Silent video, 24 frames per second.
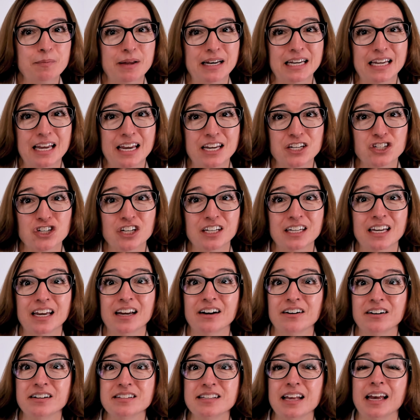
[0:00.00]
medication
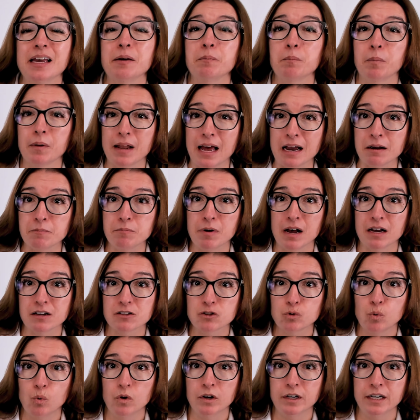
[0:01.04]
carries a black box
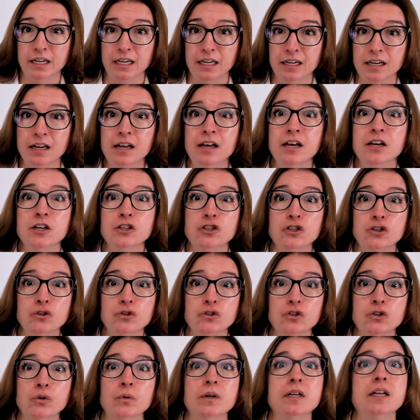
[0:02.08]
warning due
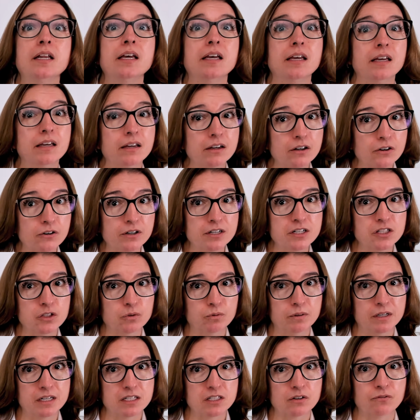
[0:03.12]
to an increased
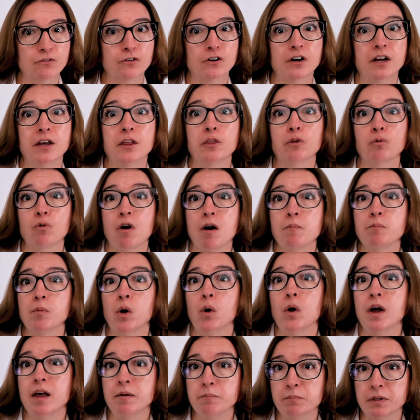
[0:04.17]
risk for a
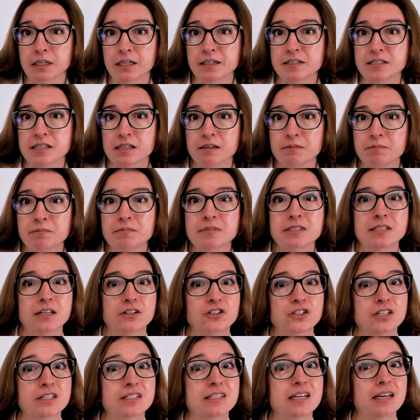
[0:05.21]
thromboembolism,
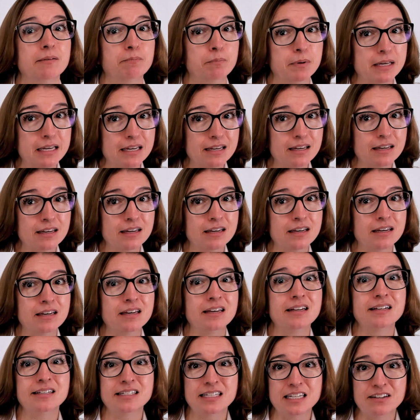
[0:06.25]
such as a
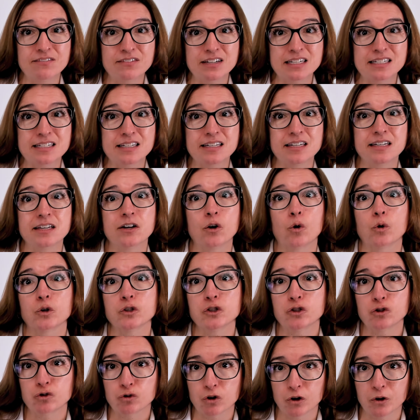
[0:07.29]
PE, DVT, or
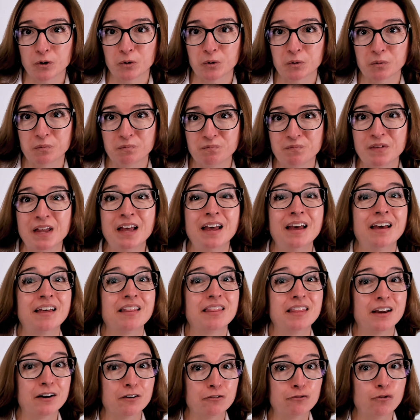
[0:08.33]
stroke.
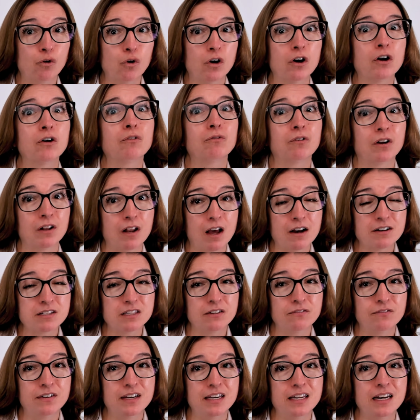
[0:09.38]
Therefore,
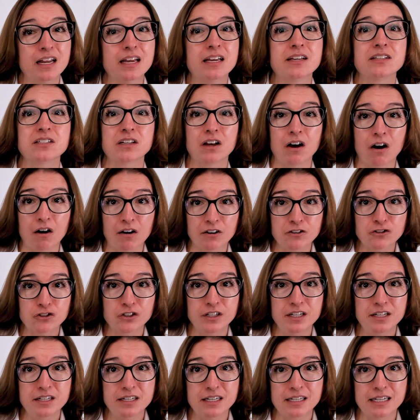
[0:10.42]
raloxifene is
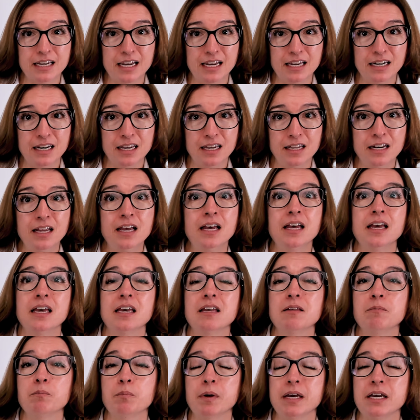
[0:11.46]
contraindicated
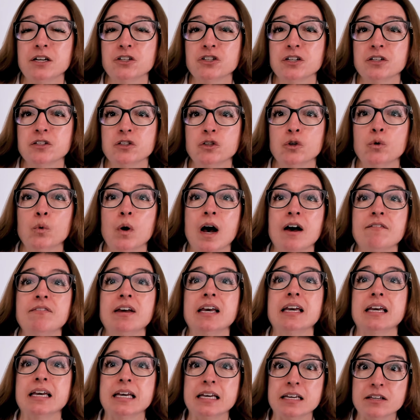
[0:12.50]
in patients who have
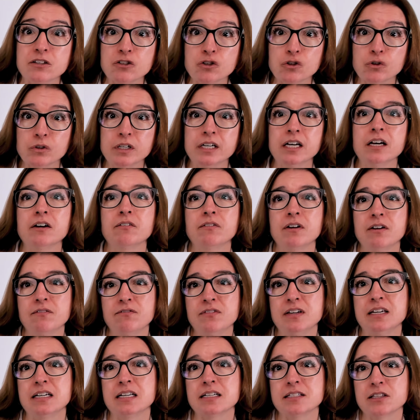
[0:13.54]
a history of a
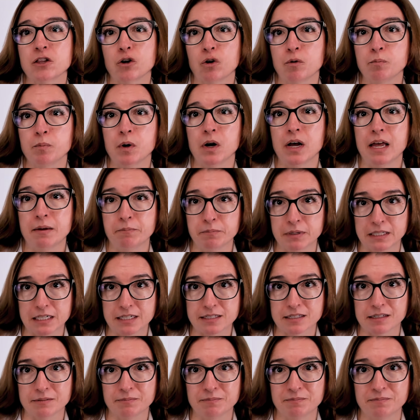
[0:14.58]
venous
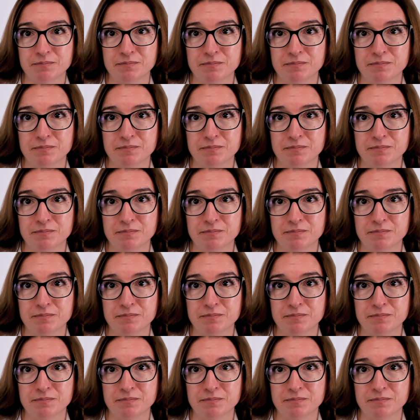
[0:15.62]
thromboembolism.